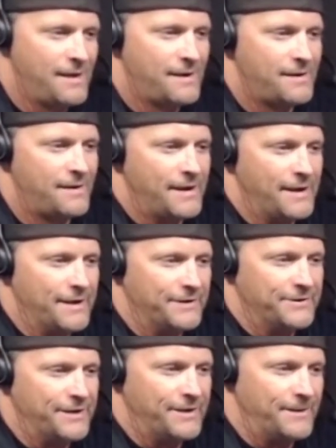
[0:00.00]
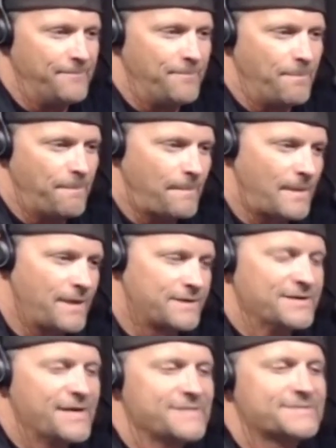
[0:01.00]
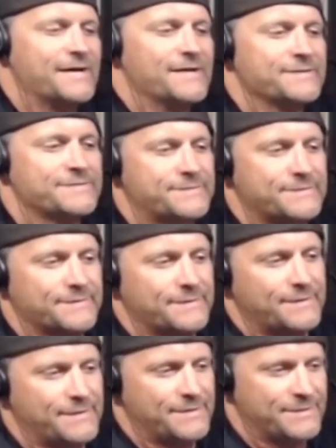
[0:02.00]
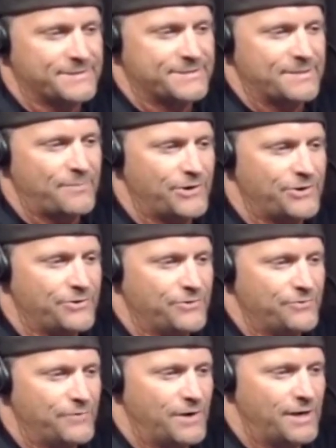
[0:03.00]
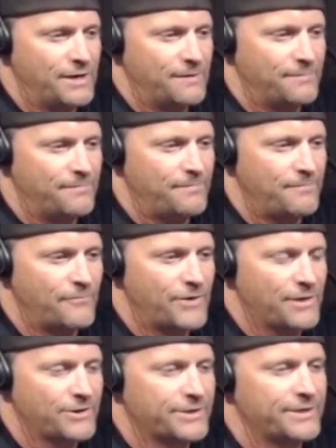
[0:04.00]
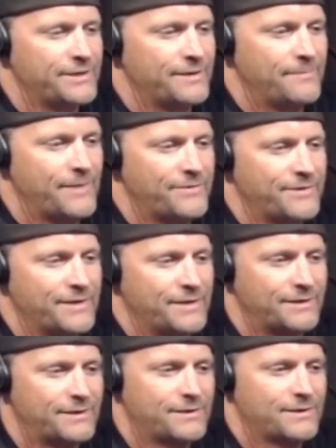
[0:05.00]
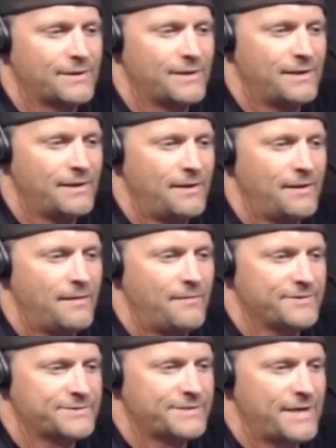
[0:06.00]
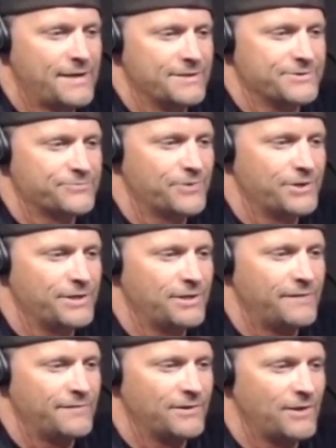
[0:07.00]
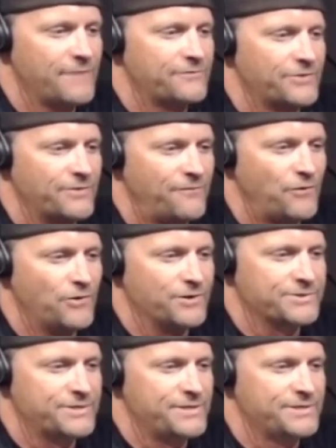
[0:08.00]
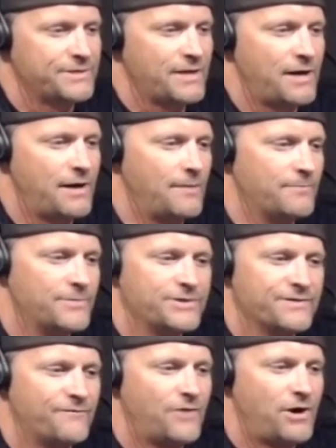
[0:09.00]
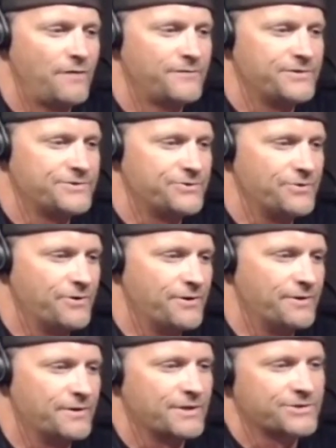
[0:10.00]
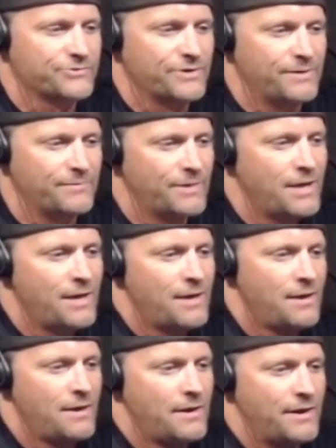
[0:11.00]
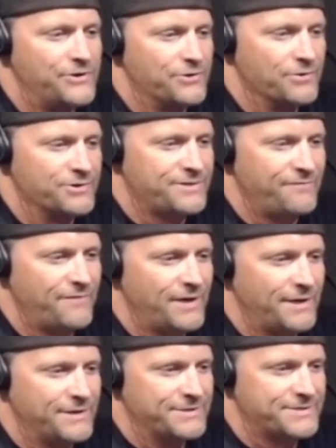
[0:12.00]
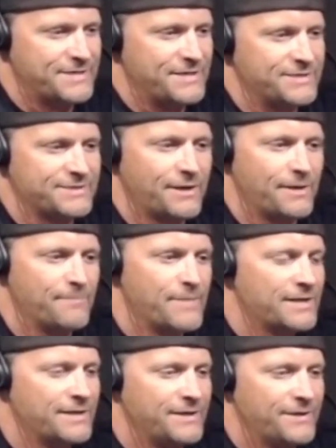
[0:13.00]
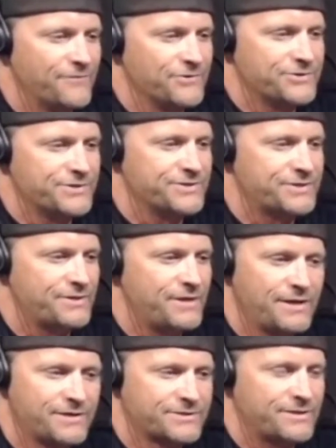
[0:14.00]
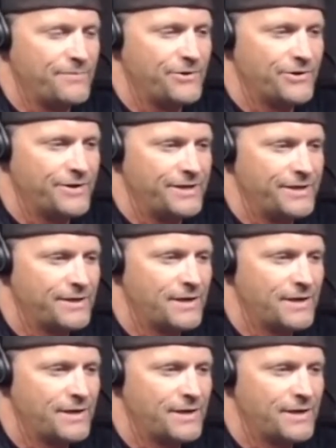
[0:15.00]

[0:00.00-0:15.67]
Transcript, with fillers: And uh, tonight's guest is someone who, uh, when I look at him, I think this guy is really living life to the fullest. He's um, he's involved. He's doing extreme endurance events. He's uh, making a difference in his community,